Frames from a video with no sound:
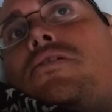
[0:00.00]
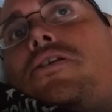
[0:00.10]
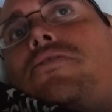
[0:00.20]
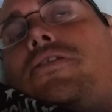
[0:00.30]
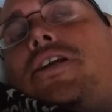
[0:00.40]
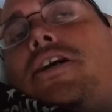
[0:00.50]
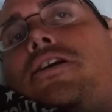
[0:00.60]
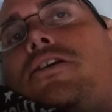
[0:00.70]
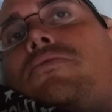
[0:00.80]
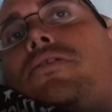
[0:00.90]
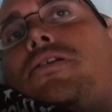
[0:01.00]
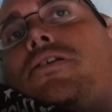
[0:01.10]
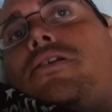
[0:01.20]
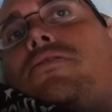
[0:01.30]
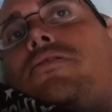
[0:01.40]
Other than that, I didn't really
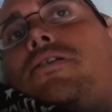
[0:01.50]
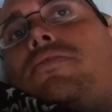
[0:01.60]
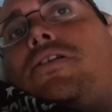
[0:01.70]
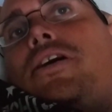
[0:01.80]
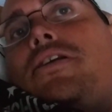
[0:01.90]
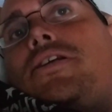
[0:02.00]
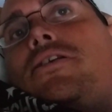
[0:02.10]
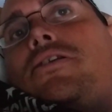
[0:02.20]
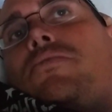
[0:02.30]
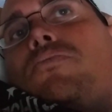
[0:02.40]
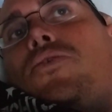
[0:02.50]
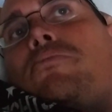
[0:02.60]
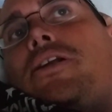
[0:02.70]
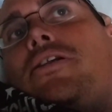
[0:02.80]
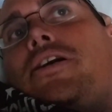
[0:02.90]
see, everything. I stayed nice and
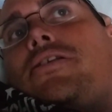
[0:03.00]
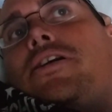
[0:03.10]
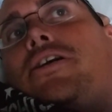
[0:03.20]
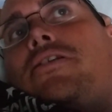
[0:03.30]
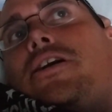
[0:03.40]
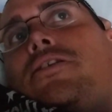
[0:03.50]
warm in it last night, and I